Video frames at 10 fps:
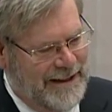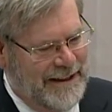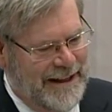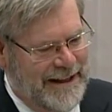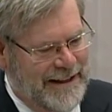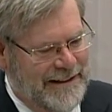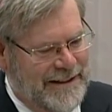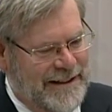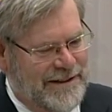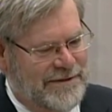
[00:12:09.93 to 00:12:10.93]
And
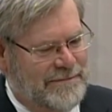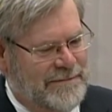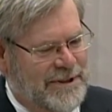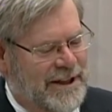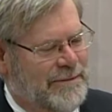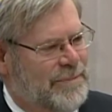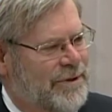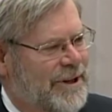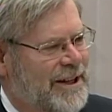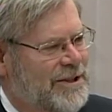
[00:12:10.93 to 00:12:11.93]
he has done
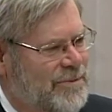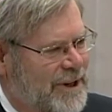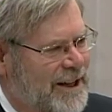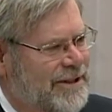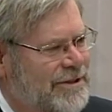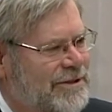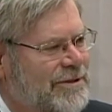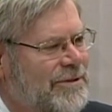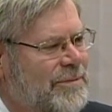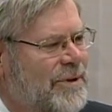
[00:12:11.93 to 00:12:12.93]
parades when I couldn't
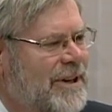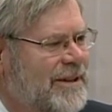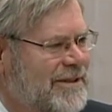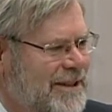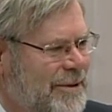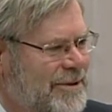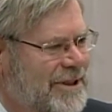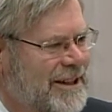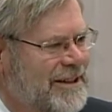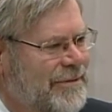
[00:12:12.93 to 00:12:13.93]
do the parade because I was
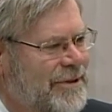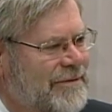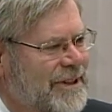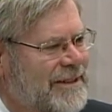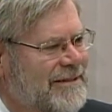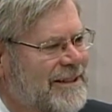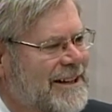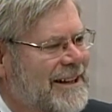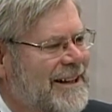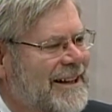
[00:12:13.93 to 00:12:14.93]
at a different event.
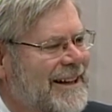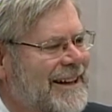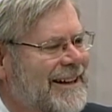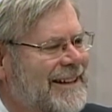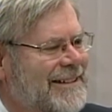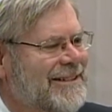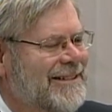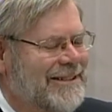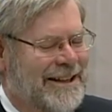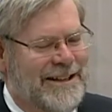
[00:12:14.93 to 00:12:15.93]
And
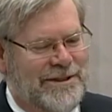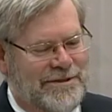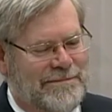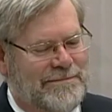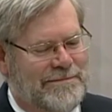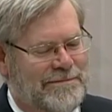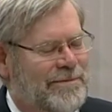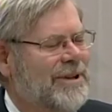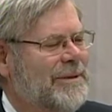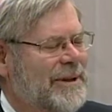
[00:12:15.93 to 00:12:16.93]
he's
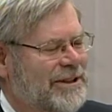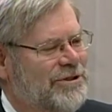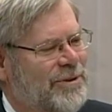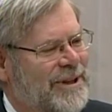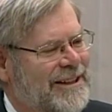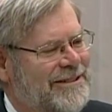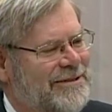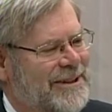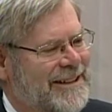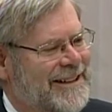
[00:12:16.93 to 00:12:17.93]
really been enjoying
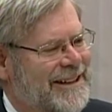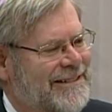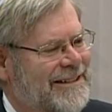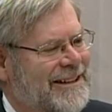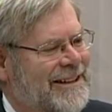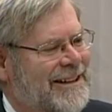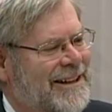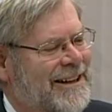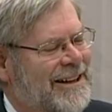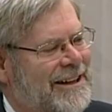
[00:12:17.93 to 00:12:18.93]
doing that.
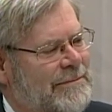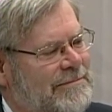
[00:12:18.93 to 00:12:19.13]
My